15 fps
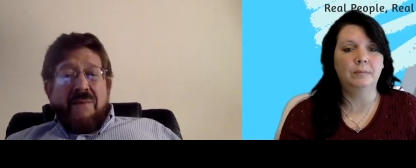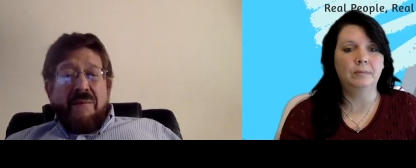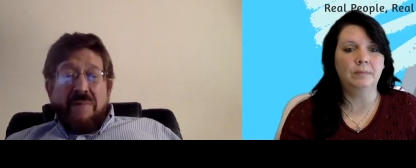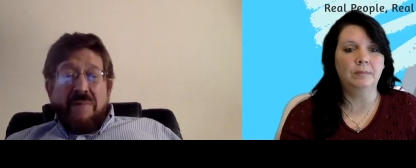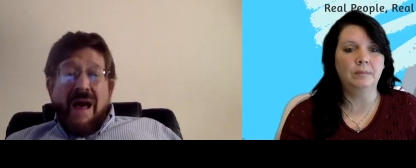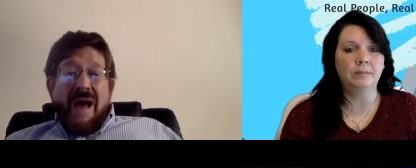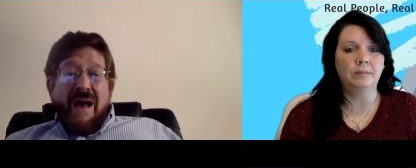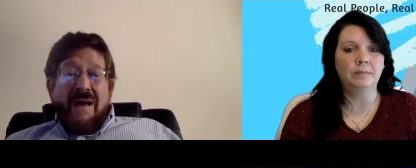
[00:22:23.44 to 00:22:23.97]

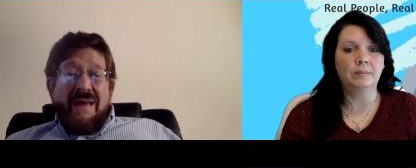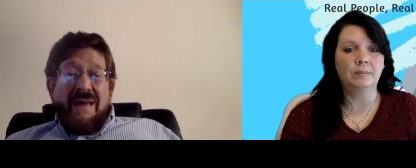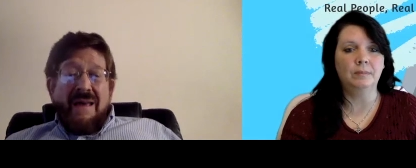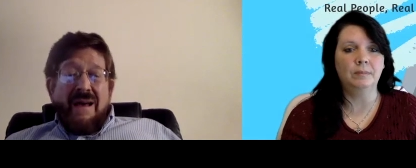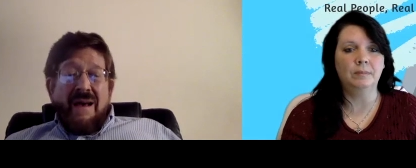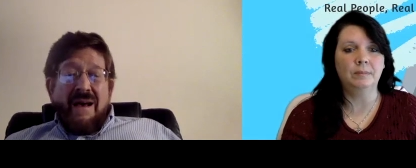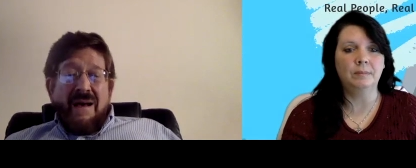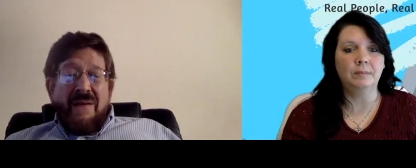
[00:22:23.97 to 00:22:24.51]
Speaker 1: blog
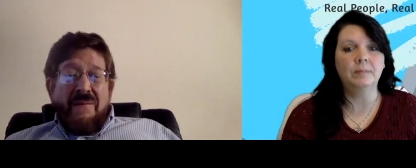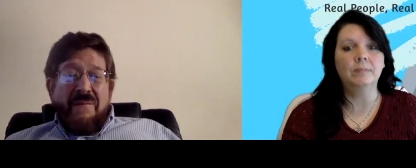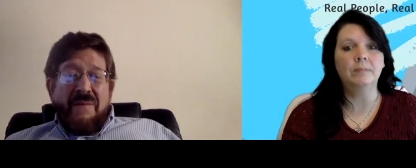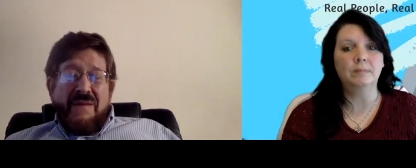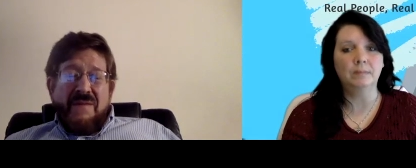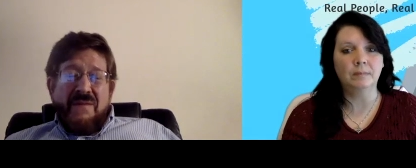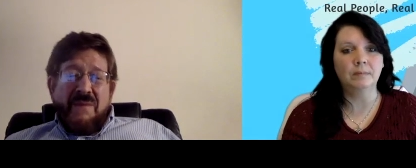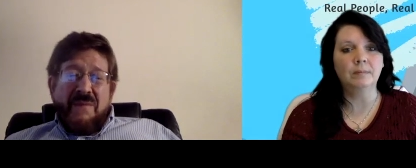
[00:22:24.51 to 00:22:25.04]
because
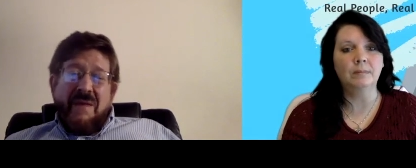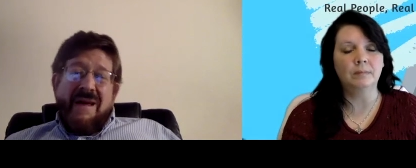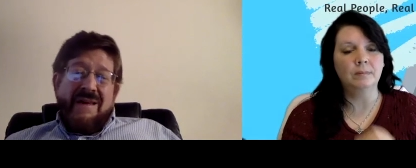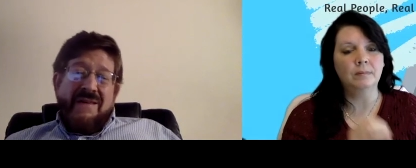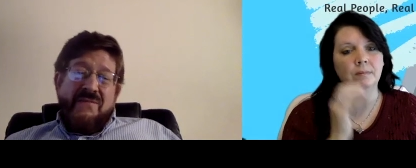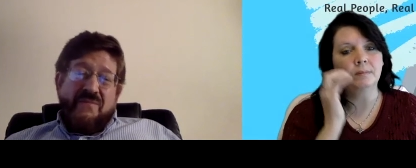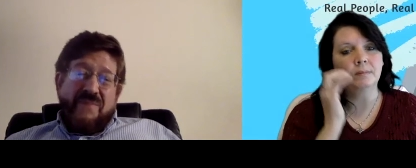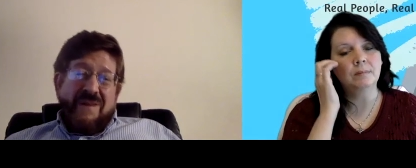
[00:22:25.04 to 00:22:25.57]
um, my blog
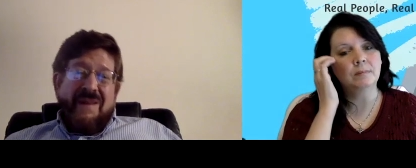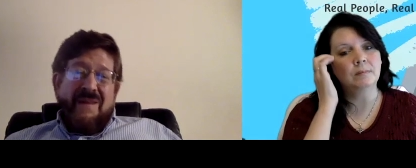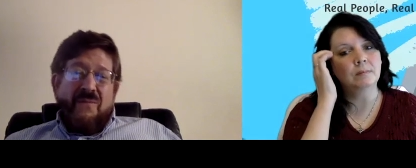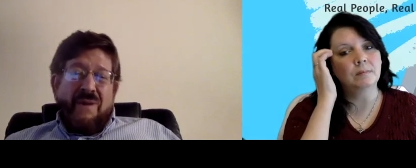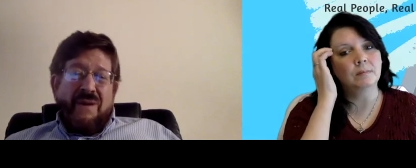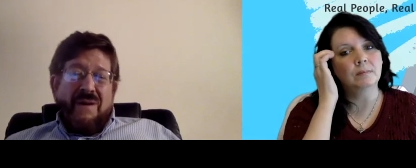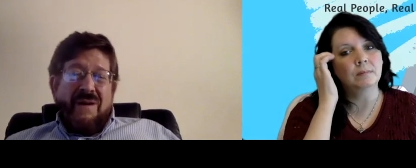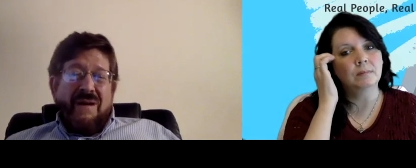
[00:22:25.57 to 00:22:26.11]
is really
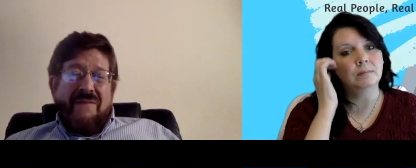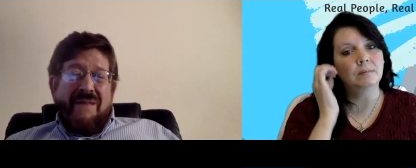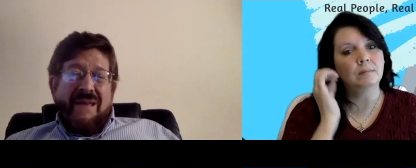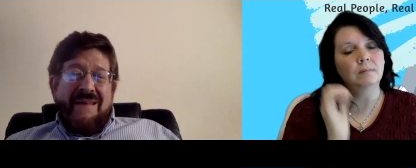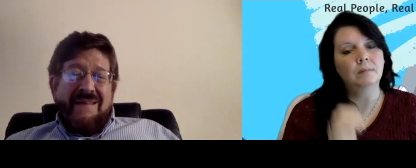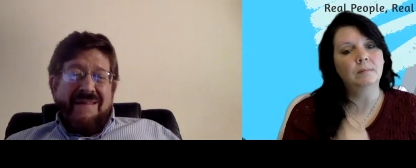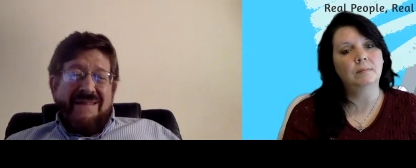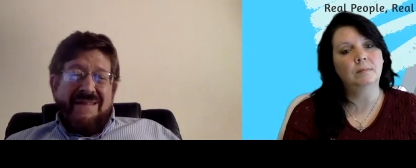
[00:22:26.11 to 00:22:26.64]
where I've got
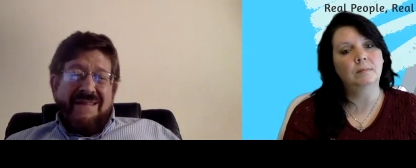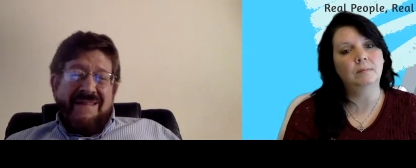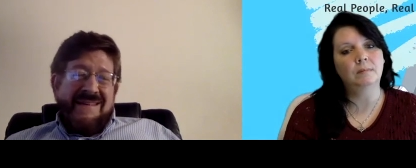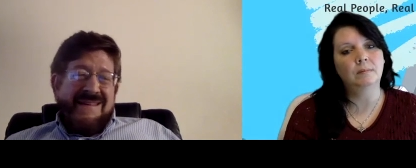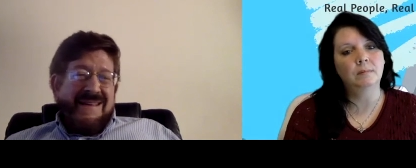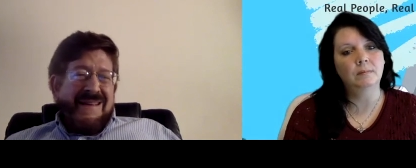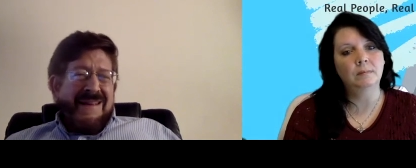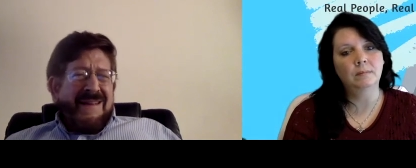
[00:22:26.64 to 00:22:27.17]
uh,
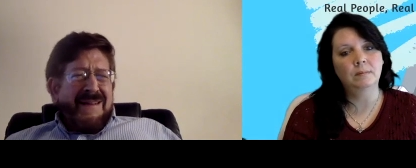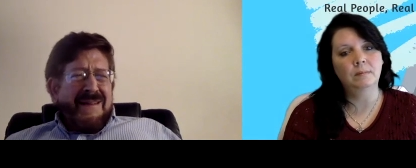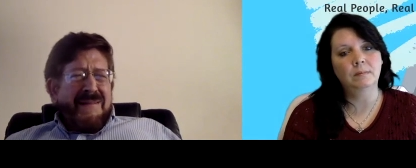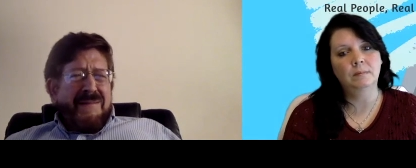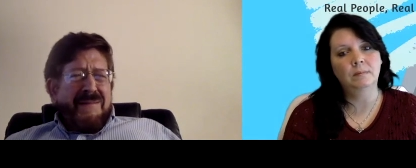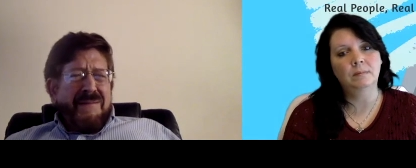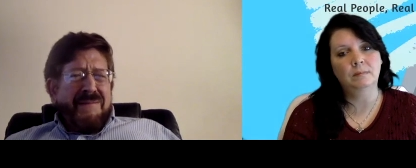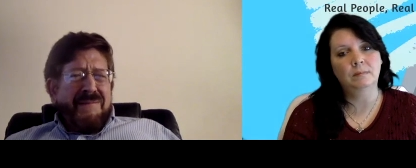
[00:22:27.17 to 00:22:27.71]

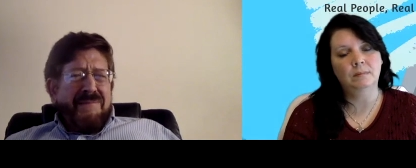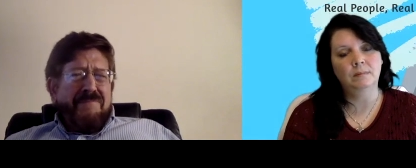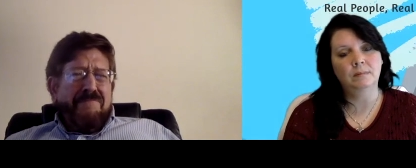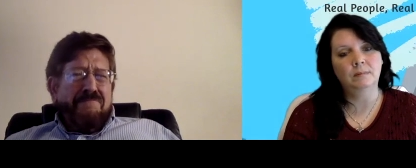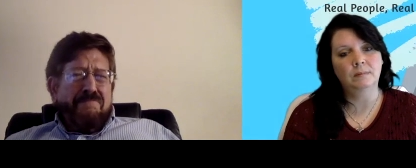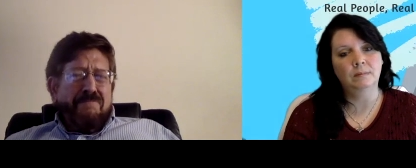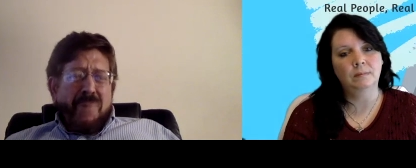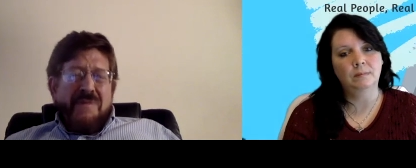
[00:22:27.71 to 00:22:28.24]

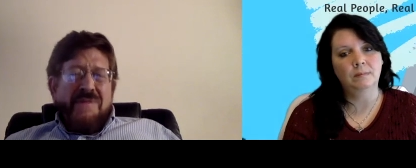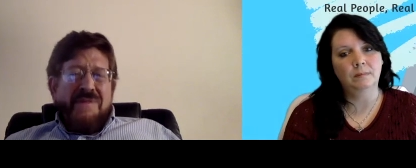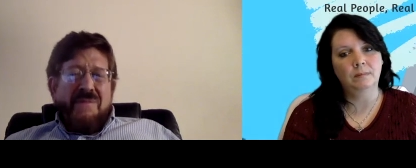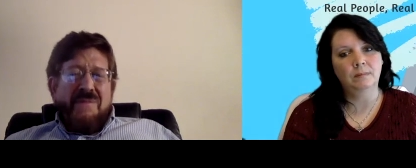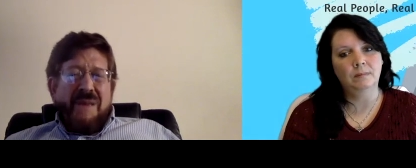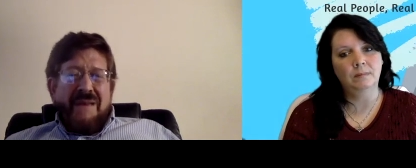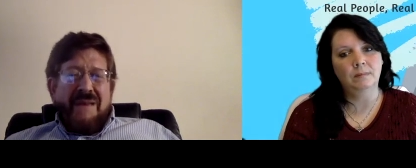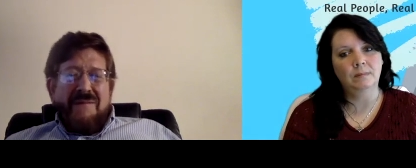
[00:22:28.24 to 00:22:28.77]
most of
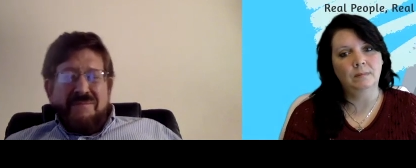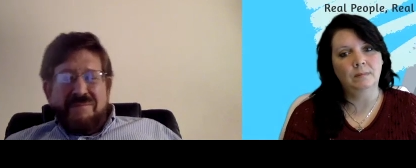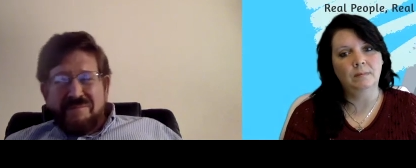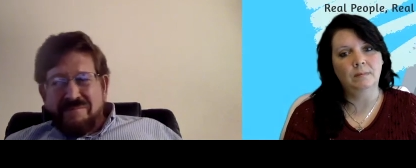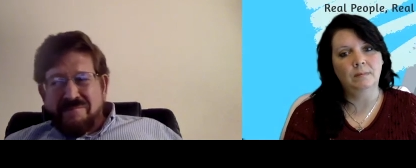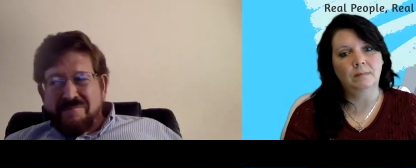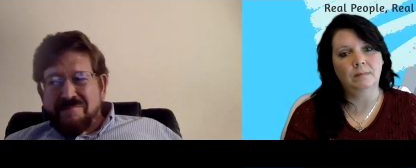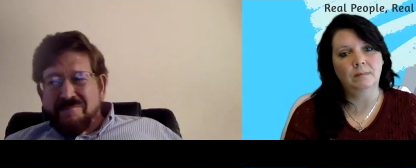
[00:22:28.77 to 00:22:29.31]
my
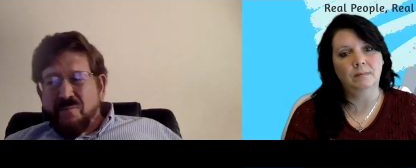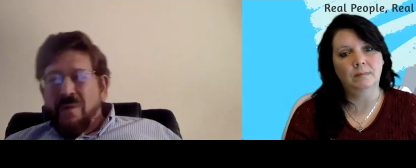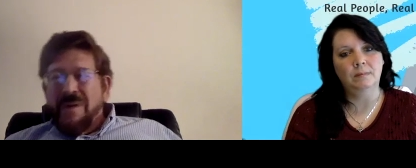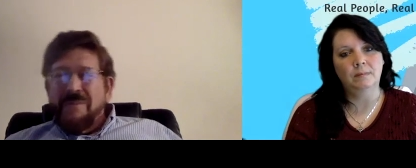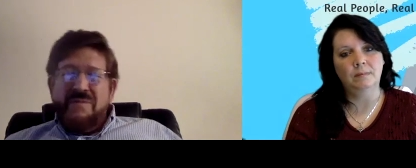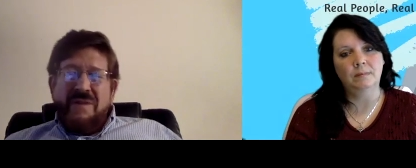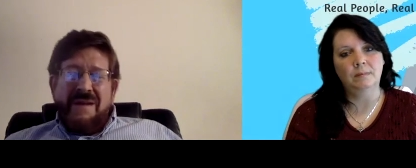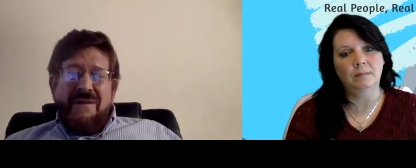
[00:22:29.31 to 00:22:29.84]
what
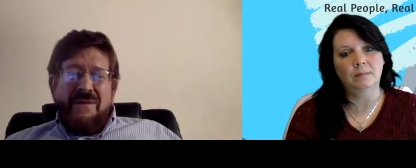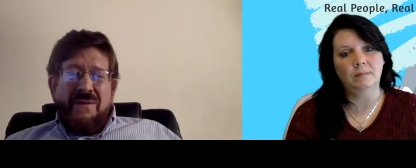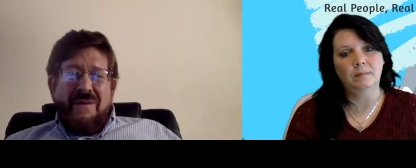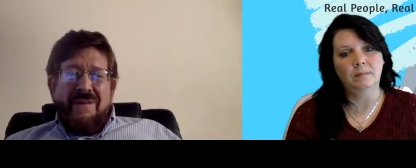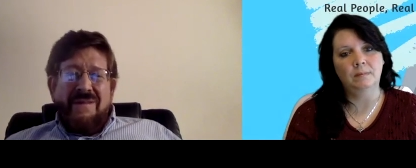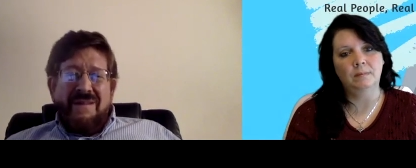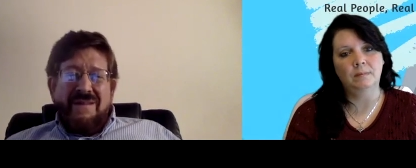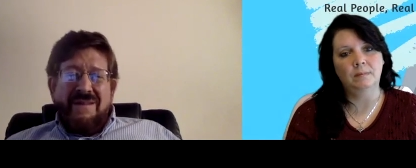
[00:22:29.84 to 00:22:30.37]
I'm trying to do to, to,